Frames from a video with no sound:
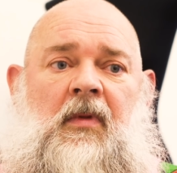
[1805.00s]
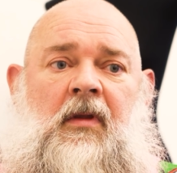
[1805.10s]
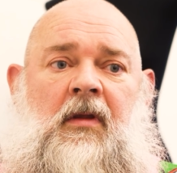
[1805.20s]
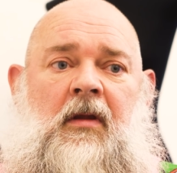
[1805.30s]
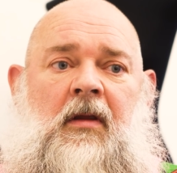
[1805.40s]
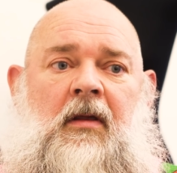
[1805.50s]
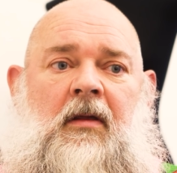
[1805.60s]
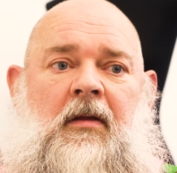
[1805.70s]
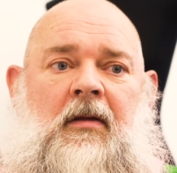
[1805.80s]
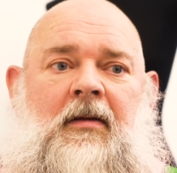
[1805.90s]
Because
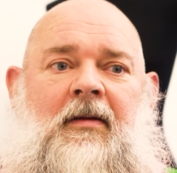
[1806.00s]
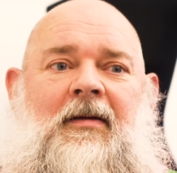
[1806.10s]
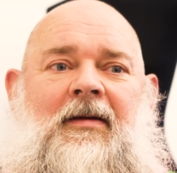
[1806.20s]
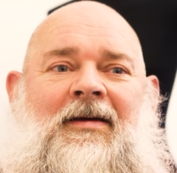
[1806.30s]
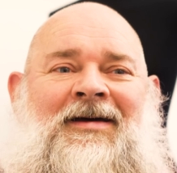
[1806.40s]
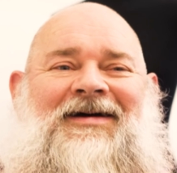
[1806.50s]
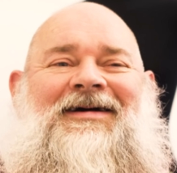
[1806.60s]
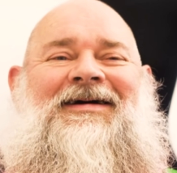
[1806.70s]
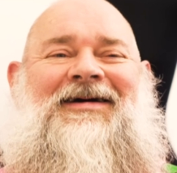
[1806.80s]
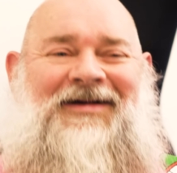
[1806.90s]
you love to use a lot
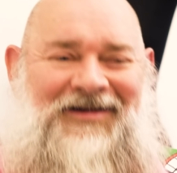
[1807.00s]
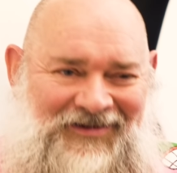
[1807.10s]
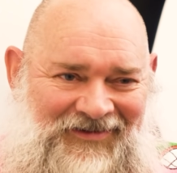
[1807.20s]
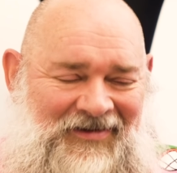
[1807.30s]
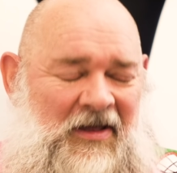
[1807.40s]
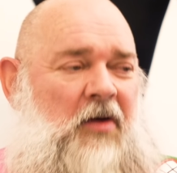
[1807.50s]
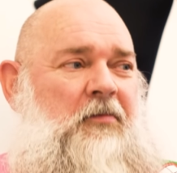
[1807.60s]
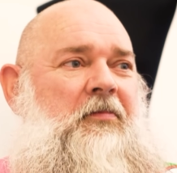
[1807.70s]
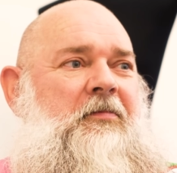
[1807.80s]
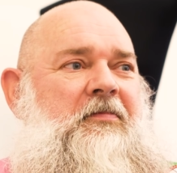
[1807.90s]
of
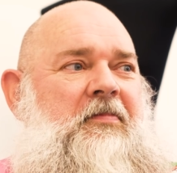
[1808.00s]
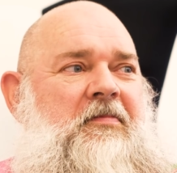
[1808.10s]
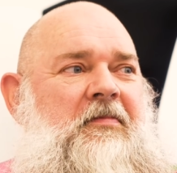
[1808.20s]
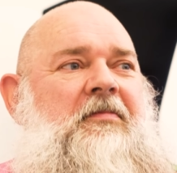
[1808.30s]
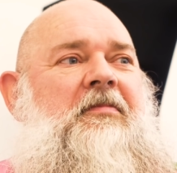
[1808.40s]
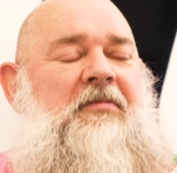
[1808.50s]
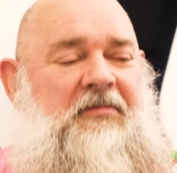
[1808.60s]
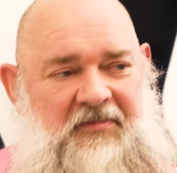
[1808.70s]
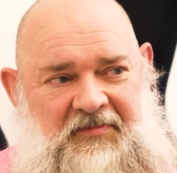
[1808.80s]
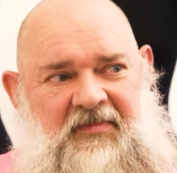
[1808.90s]
bold colours, bright
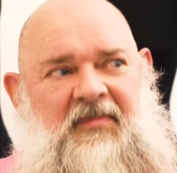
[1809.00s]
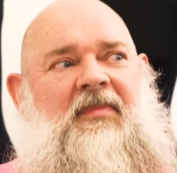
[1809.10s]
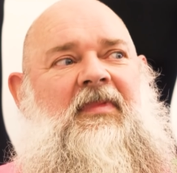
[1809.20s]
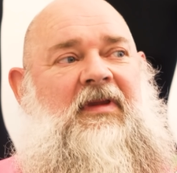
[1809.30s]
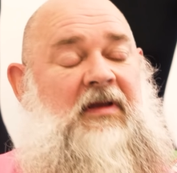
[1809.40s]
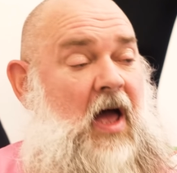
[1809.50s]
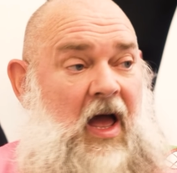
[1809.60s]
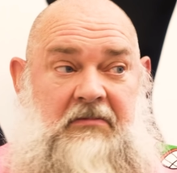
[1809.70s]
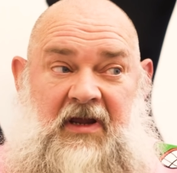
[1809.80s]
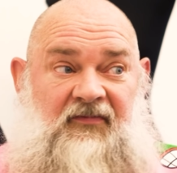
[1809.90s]
colours. Yeah,
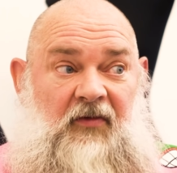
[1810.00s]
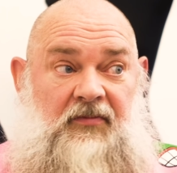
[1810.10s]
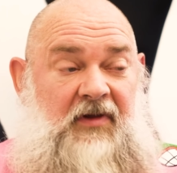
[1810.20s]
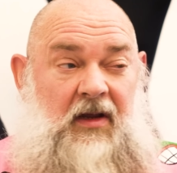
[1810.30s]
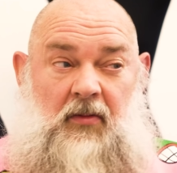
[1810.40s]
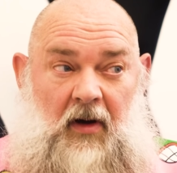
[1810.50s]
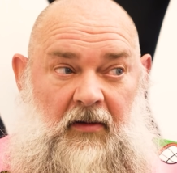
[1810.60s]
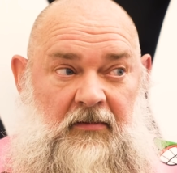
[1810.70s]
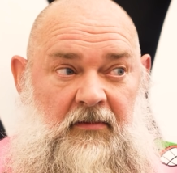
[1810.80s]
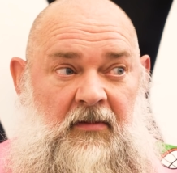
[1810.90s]
I mean from day
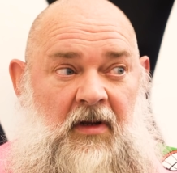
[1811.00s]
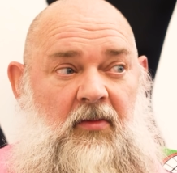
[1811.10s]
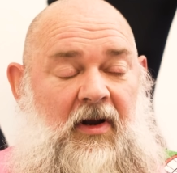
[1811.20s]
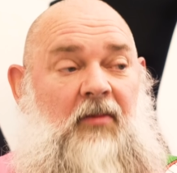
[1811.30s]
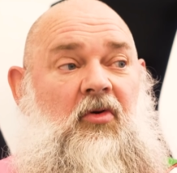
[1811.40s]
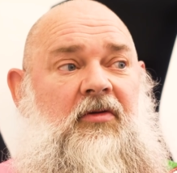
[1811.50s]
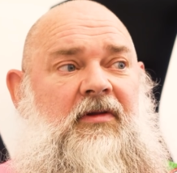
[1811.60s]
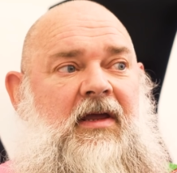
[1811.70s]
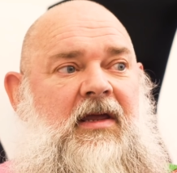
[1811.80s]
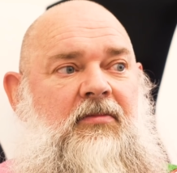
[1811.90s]
one, when I'm
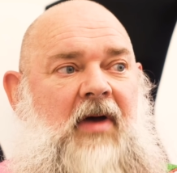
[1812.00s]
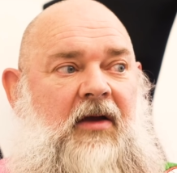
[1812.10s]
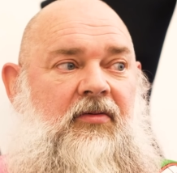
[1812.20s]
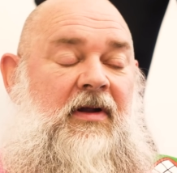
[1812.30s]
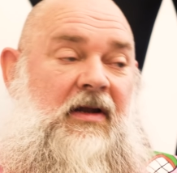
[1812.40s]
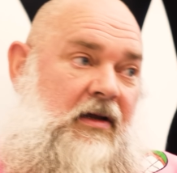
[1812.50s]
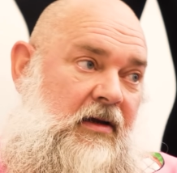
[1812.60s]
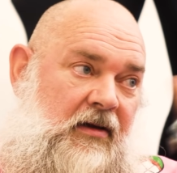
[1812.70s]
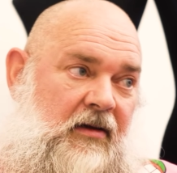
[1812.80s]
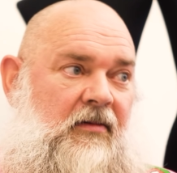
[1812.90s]
thinking back
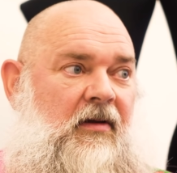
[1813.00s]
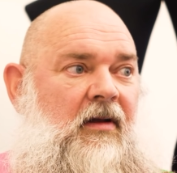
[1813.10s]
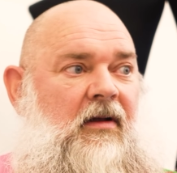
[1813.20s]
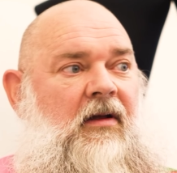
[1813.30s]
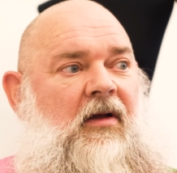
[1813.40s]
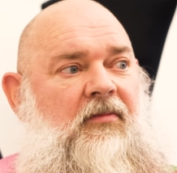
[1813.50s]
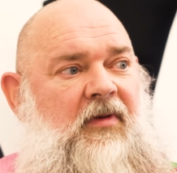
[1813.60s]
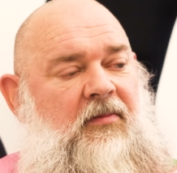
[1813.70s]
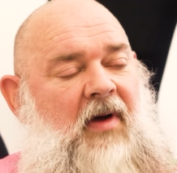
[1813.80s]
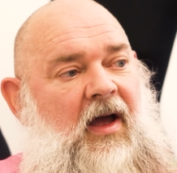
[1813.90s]
really
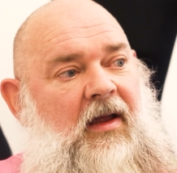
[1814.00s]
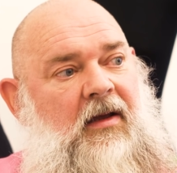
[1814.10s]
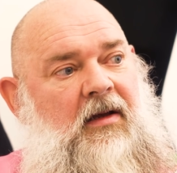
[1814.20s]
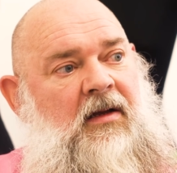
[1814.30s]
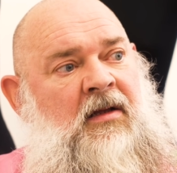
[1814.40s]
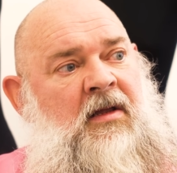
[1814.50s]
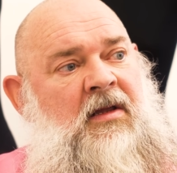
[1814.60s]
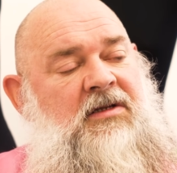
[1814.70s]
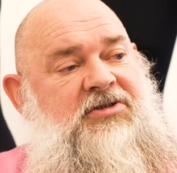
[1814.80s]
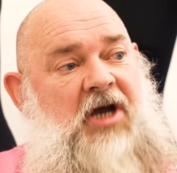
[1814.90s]
at my
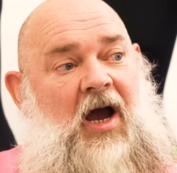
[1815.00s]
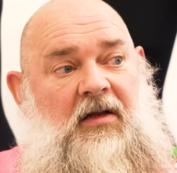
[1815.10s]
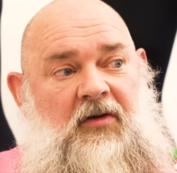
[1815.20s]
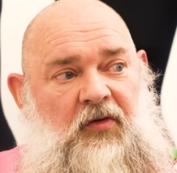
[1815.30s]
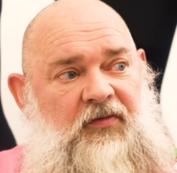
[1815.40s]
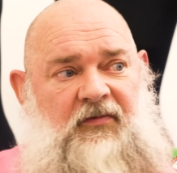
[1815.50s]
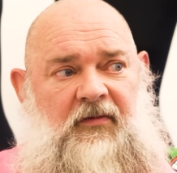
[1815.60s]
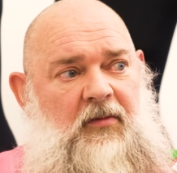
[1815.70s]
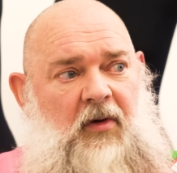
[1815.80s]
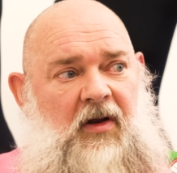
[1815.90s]
childhood,
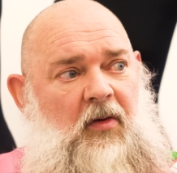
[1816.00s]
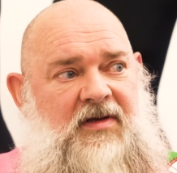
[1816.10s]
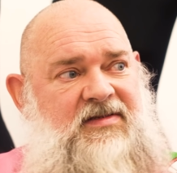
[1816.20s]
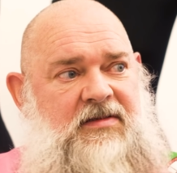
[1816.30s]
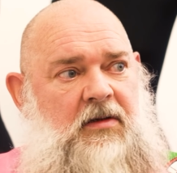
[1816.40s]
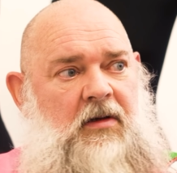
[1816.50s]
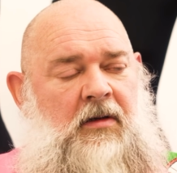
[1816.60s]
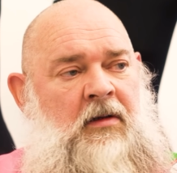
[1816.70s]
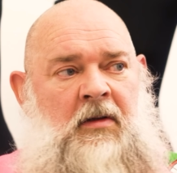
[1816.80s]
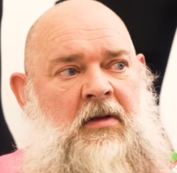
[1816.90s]
when
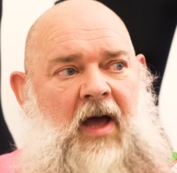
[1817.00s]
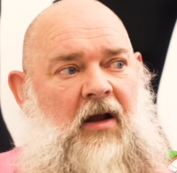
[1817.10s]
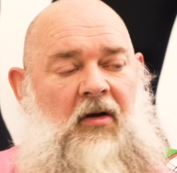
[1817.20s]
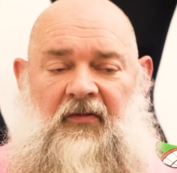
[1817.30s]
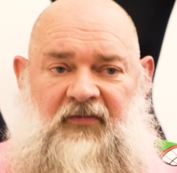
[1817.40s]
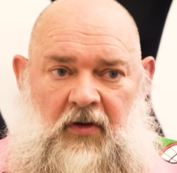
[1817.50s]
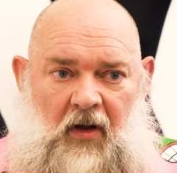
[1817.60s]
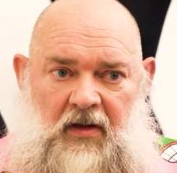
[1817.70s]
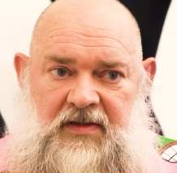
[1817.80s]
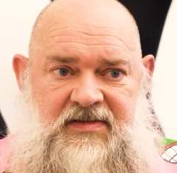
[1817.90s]
I loved
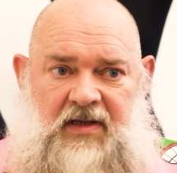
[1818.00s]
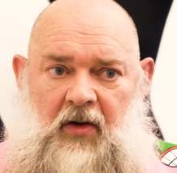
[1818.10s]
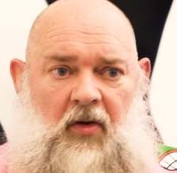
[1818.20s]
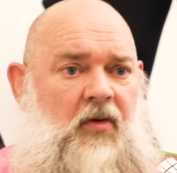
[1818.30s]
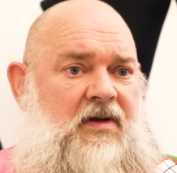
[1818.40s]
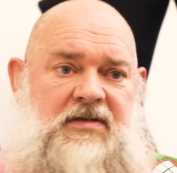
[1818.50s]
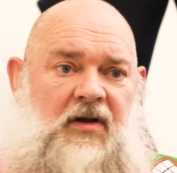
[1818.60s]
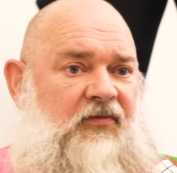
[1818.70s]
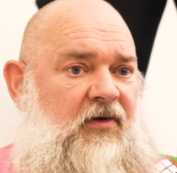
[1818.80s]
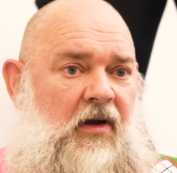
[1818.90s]
colours, I always
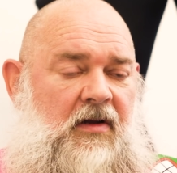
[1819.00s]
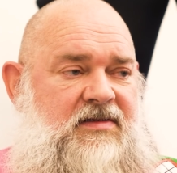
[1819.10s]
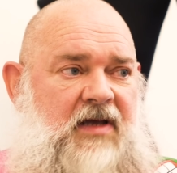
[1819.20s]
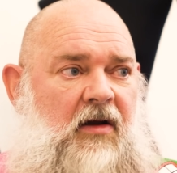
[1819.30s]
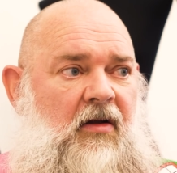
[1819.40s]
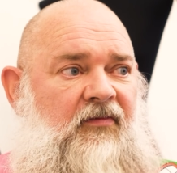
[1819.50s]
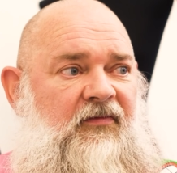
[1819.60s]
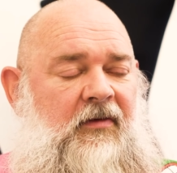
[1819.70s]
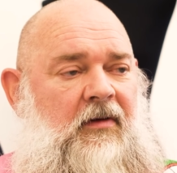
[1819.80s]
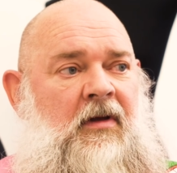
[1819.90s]
loved colours, I loved